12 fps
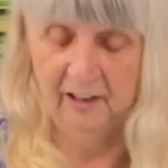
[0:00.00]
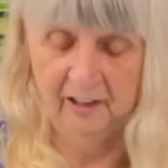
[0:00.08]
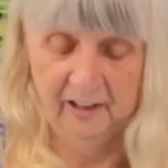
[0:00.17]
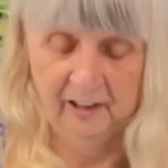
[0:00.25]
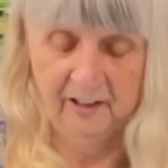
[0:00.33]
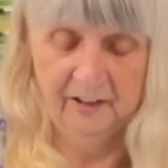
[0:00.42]

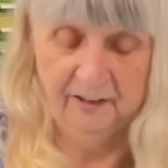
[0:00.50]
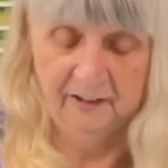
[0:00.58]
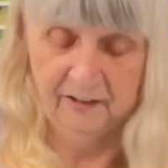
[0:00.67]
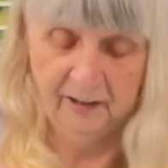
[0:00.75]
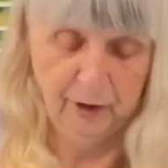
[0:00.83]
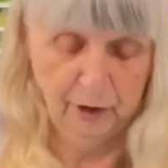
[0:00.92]
and
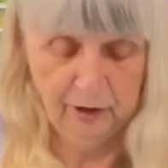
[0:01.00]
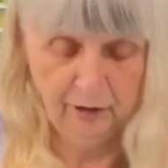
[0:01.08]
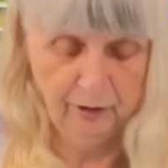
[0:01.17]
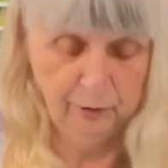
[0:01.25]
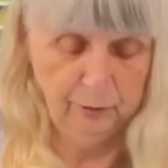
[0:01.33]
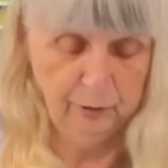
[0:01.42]
I
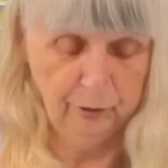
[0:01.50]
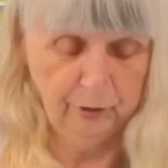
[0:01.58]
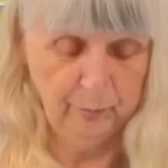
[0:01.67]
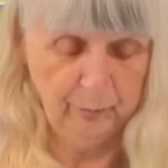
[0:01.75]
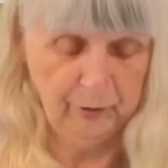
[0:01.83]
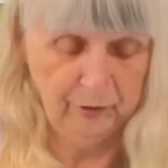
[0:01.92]
don't usually
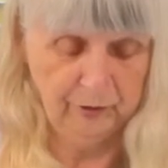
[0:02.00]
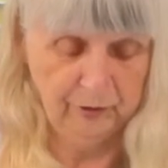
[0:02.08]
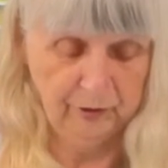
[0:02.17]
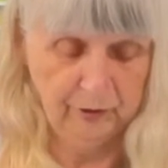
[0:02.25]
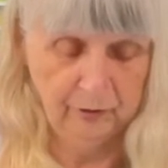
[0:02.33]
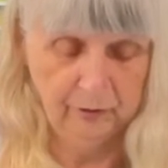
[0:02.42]
bother
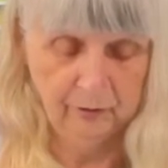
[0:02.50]
to